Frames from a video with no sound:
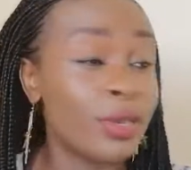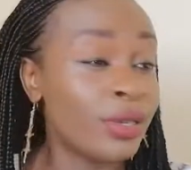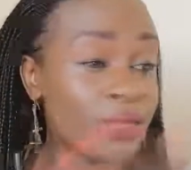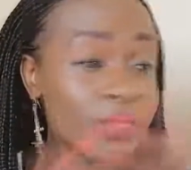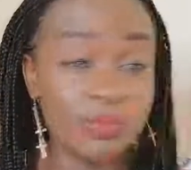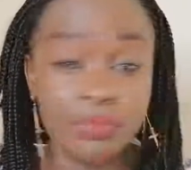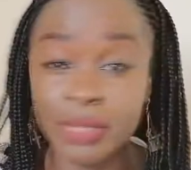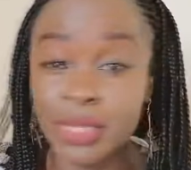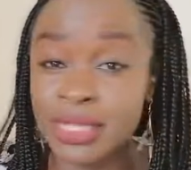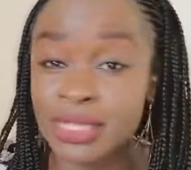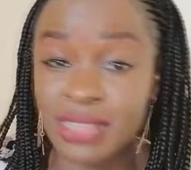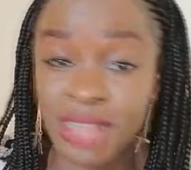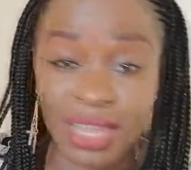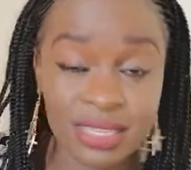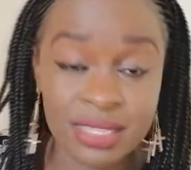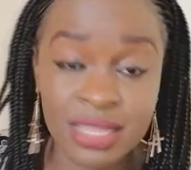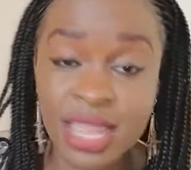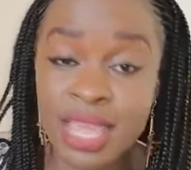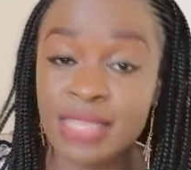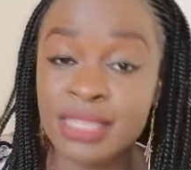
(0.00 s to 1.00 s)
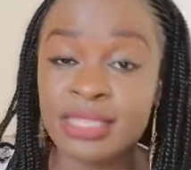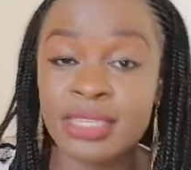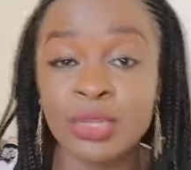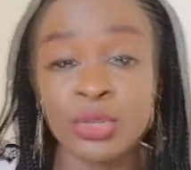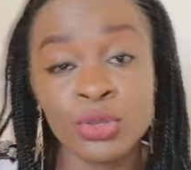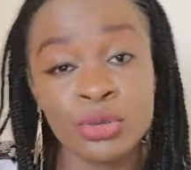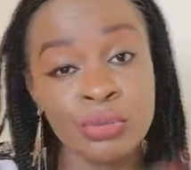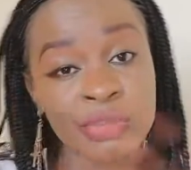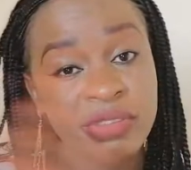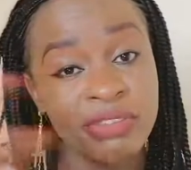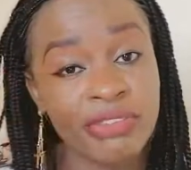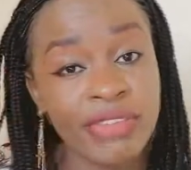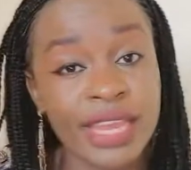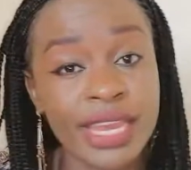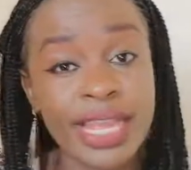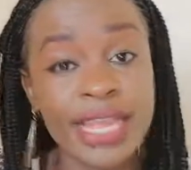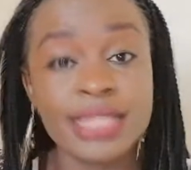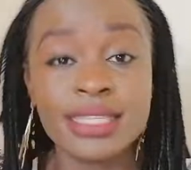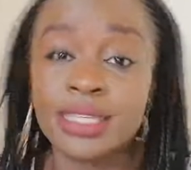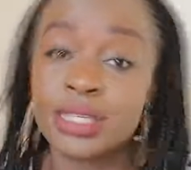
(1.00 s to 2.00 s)
Could be success, it could be
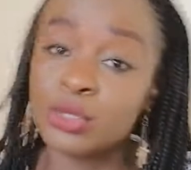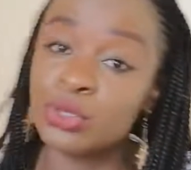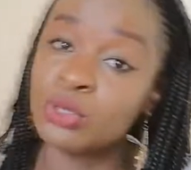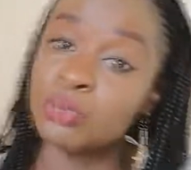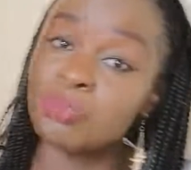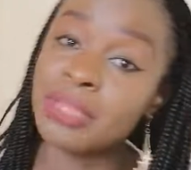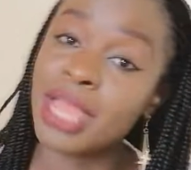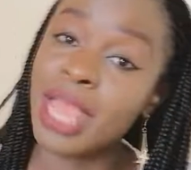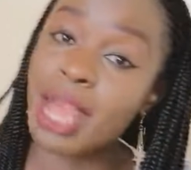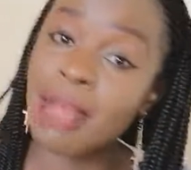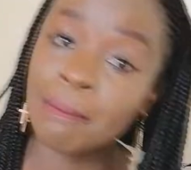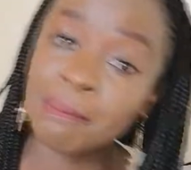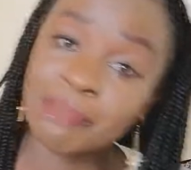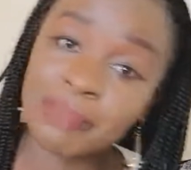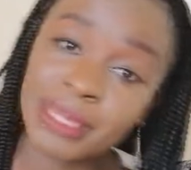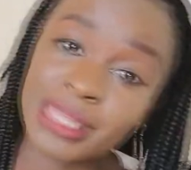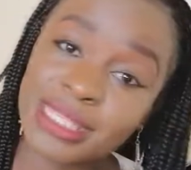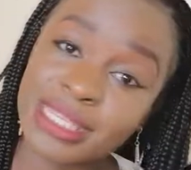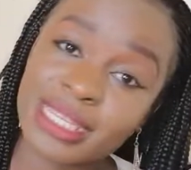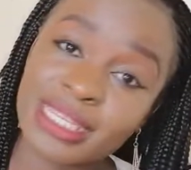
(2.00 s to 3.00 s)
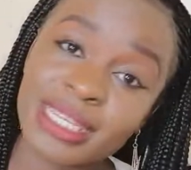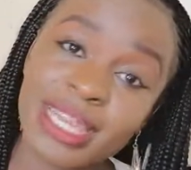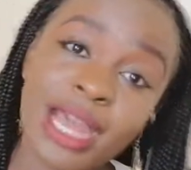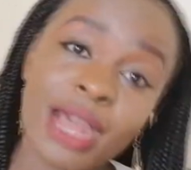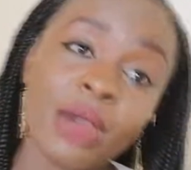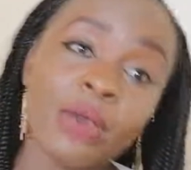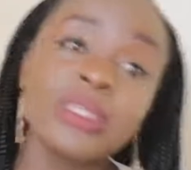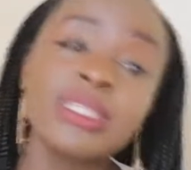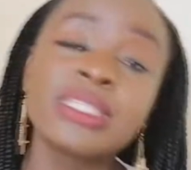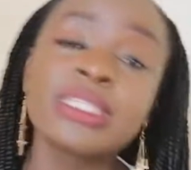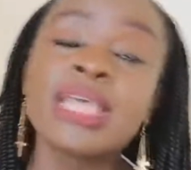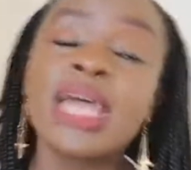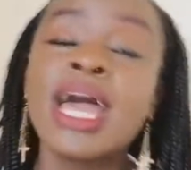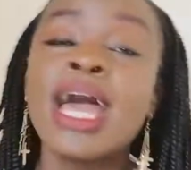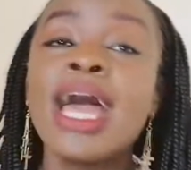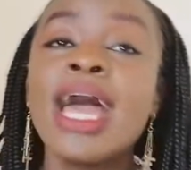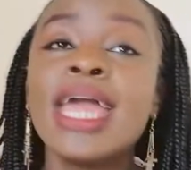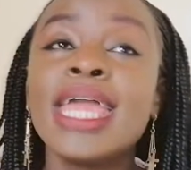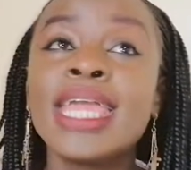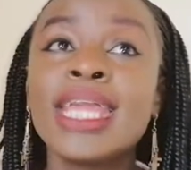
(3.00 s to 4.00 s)
failures, it could be ups and downs,
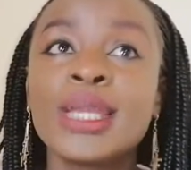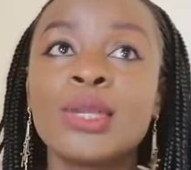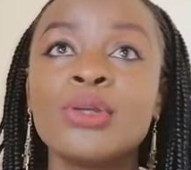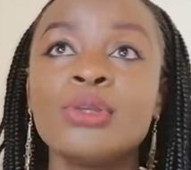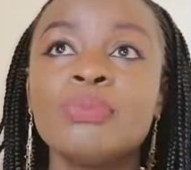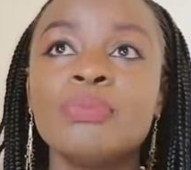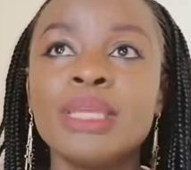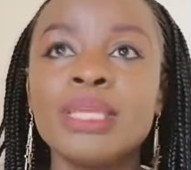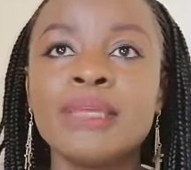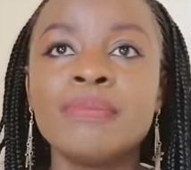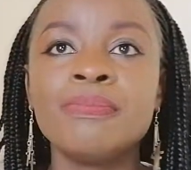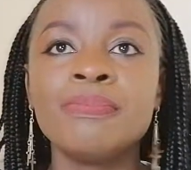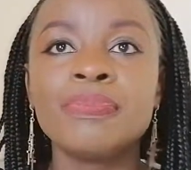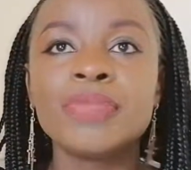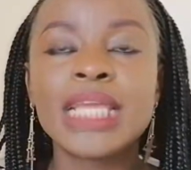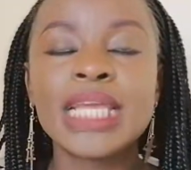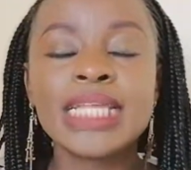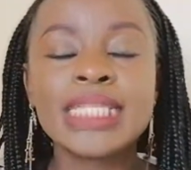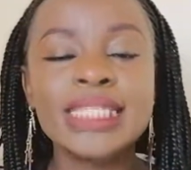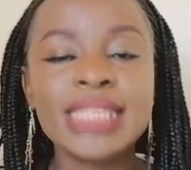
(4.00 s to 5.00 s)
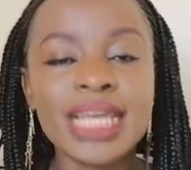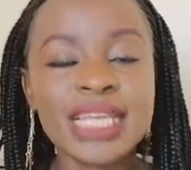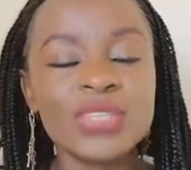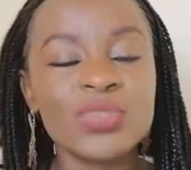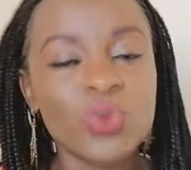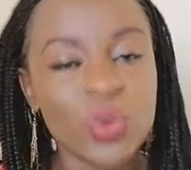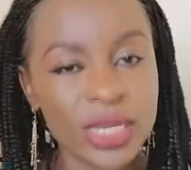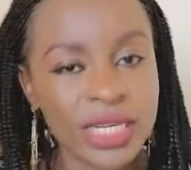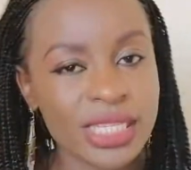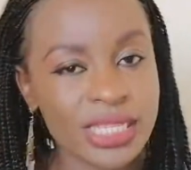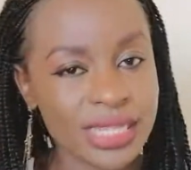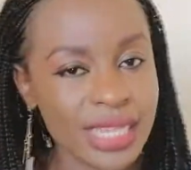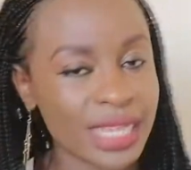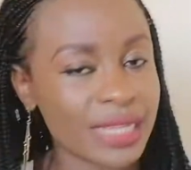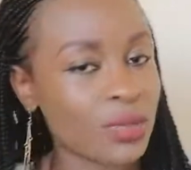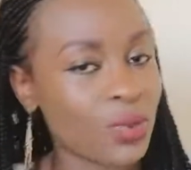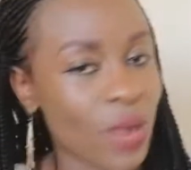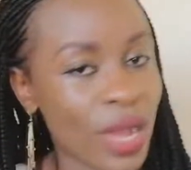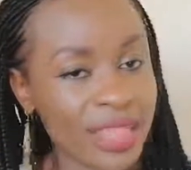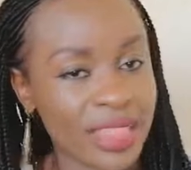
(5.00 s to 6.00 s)
it could be just what is
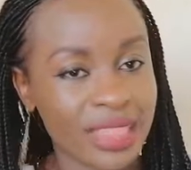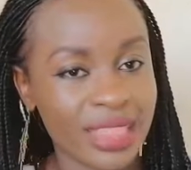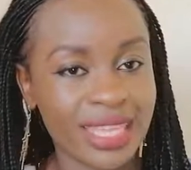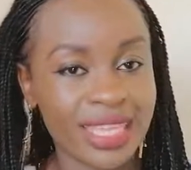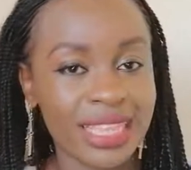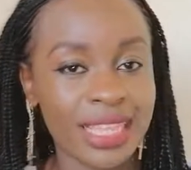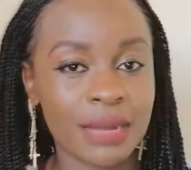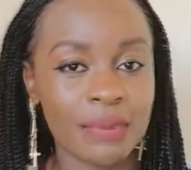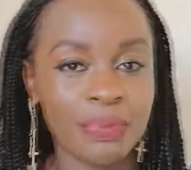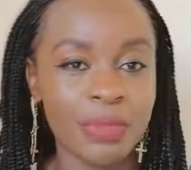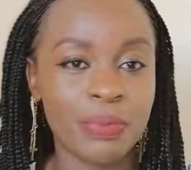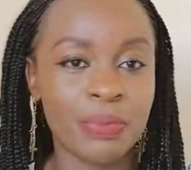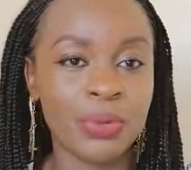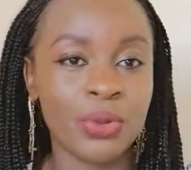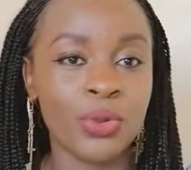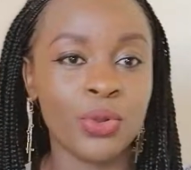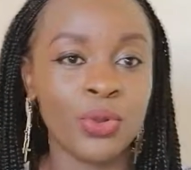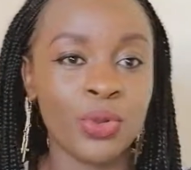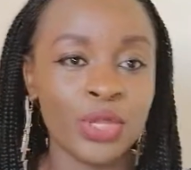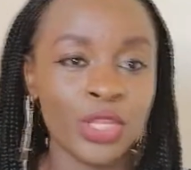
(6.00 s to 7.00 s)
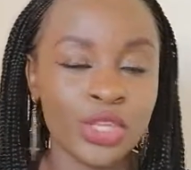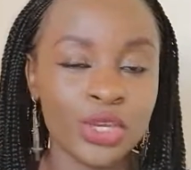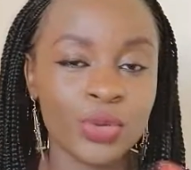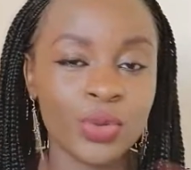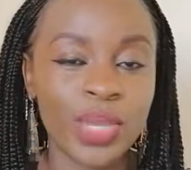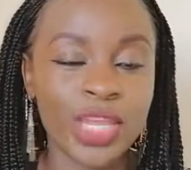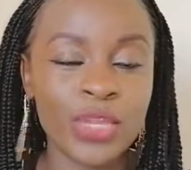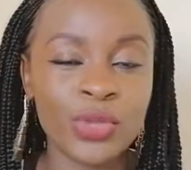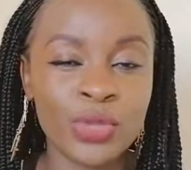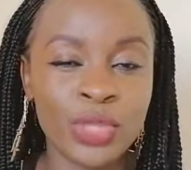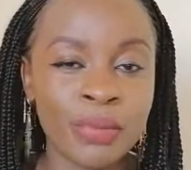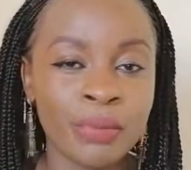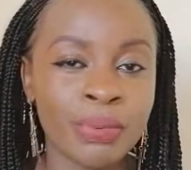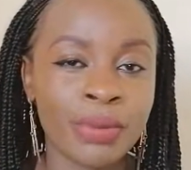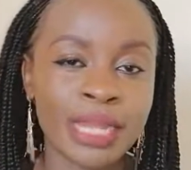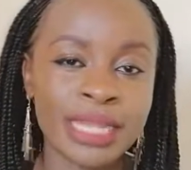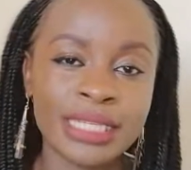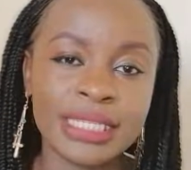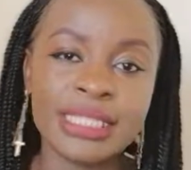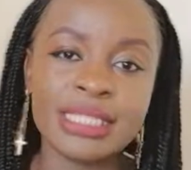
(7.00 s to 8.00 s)
that one thing that people, when you keep
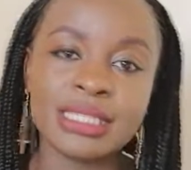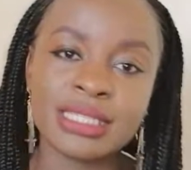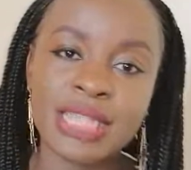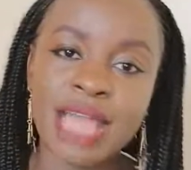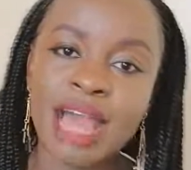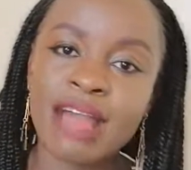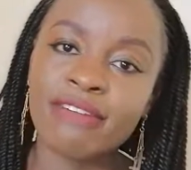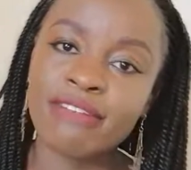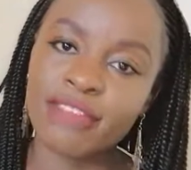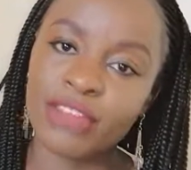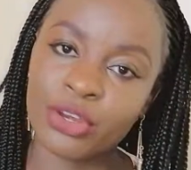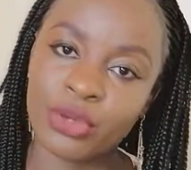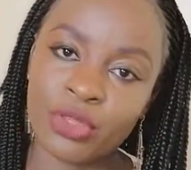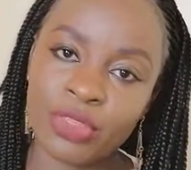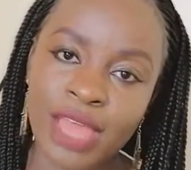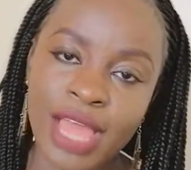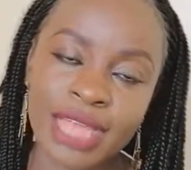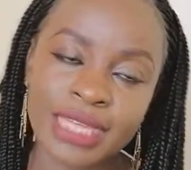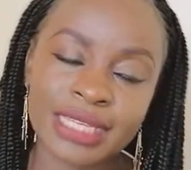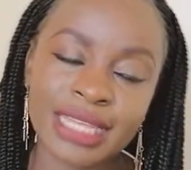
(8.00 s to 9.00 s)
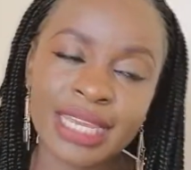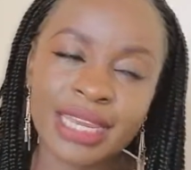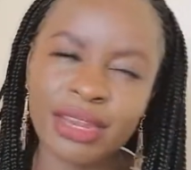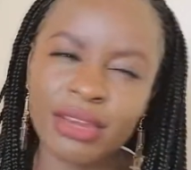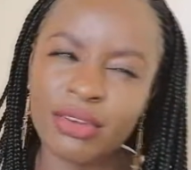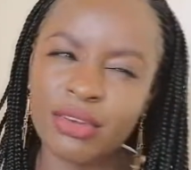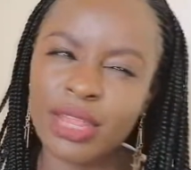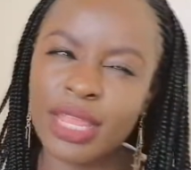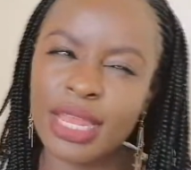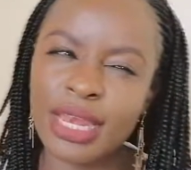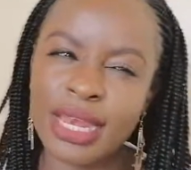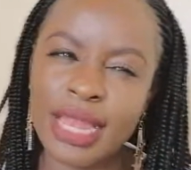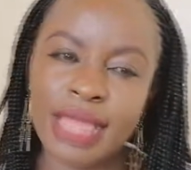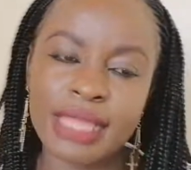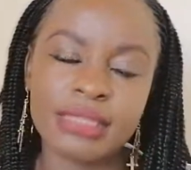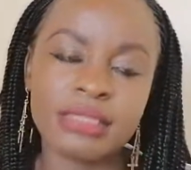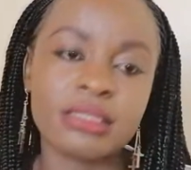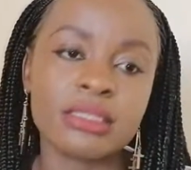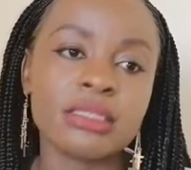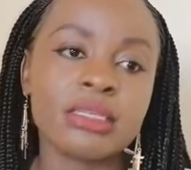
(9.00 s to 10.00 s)
writing stuff and all that. And I
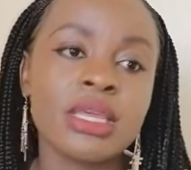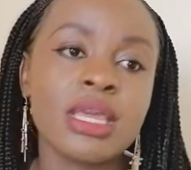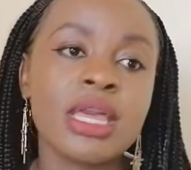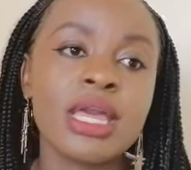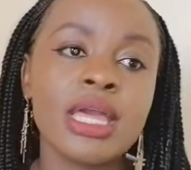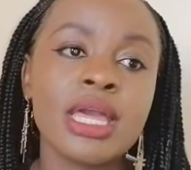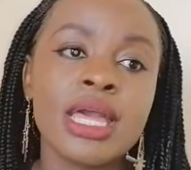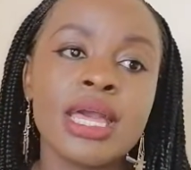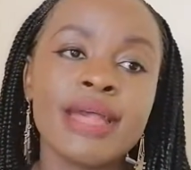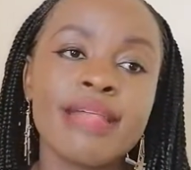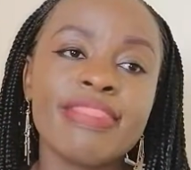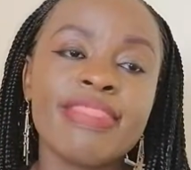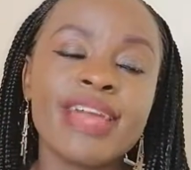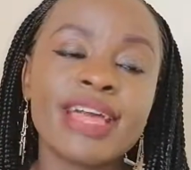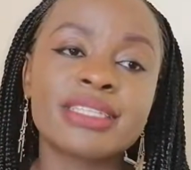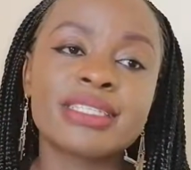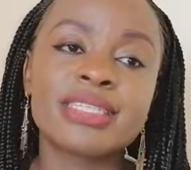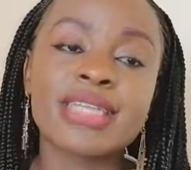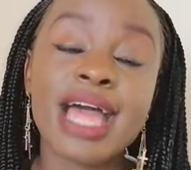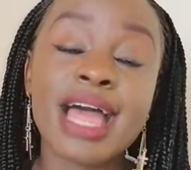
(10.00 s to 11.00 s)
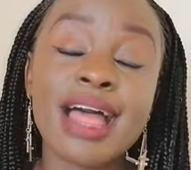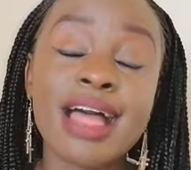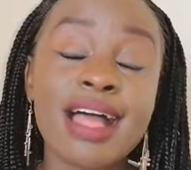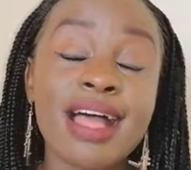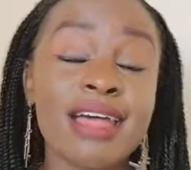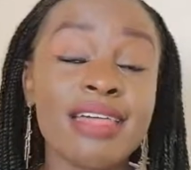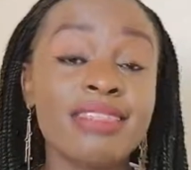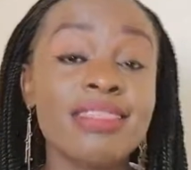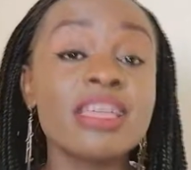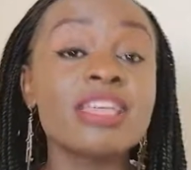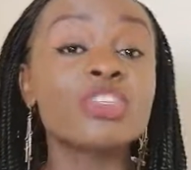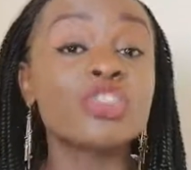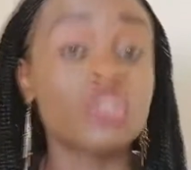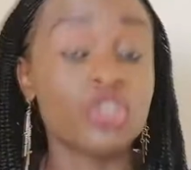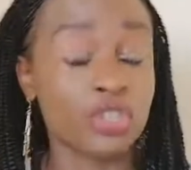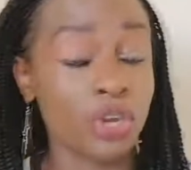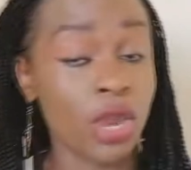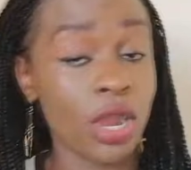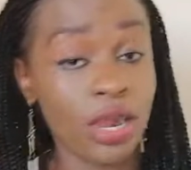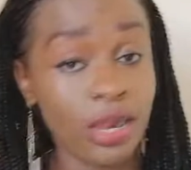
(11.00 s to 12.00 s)
realized that the
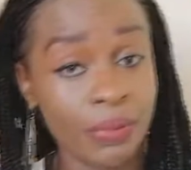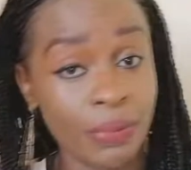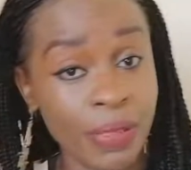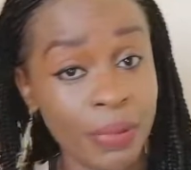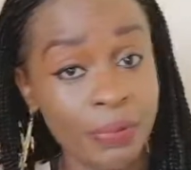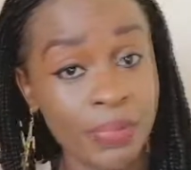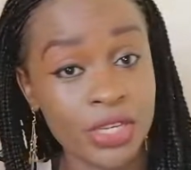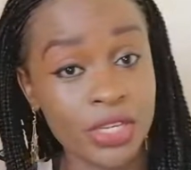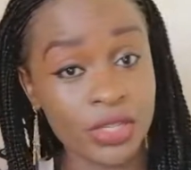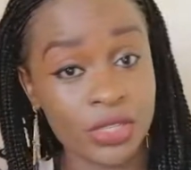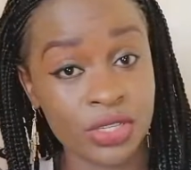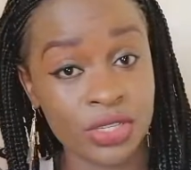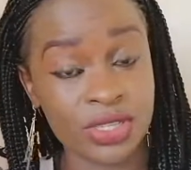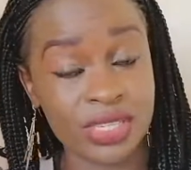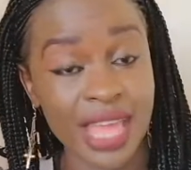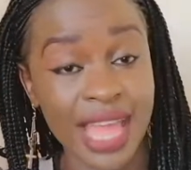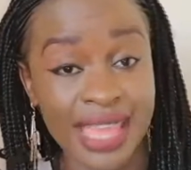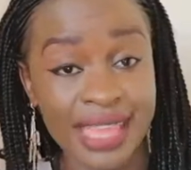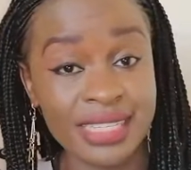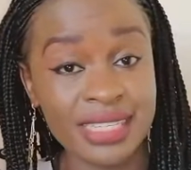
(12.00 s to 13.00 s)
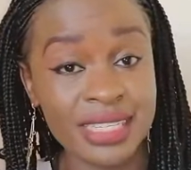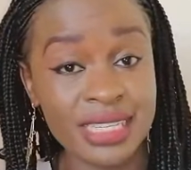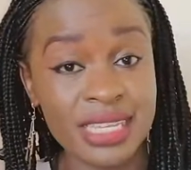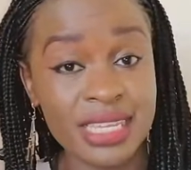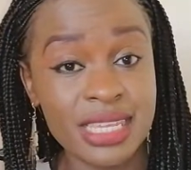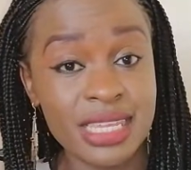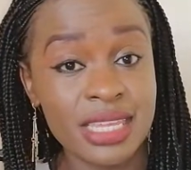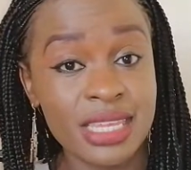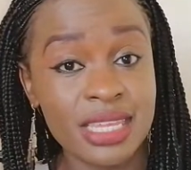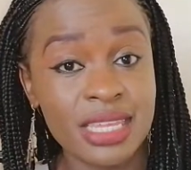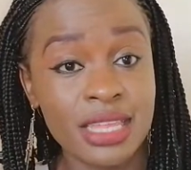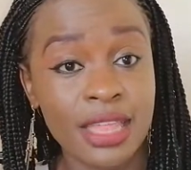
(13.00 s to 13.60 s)
strong people in a society,